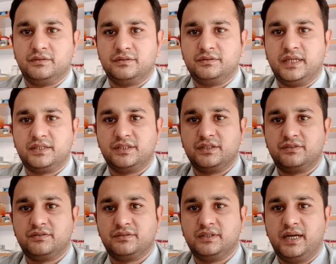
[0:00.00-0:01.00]
that's
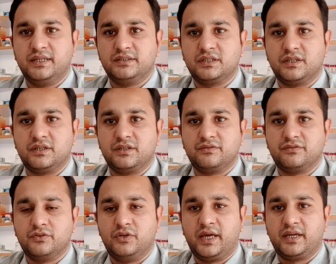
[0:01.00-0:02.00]
it guys. If
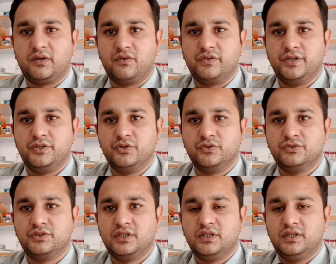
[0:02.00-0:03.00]
you like our videos,
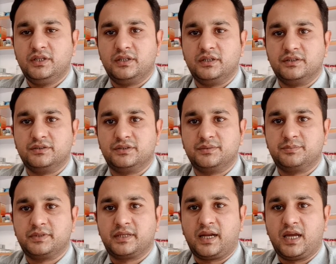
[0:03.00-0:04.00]

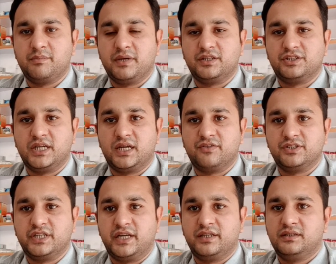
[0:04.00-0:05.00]
subscribe and share our
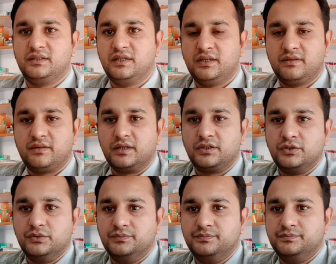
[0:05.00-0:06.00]
channel. Thank
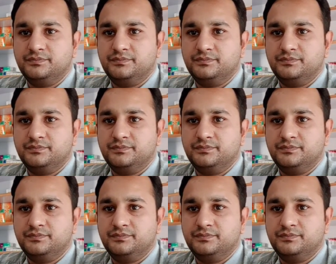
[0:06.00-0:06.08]
you.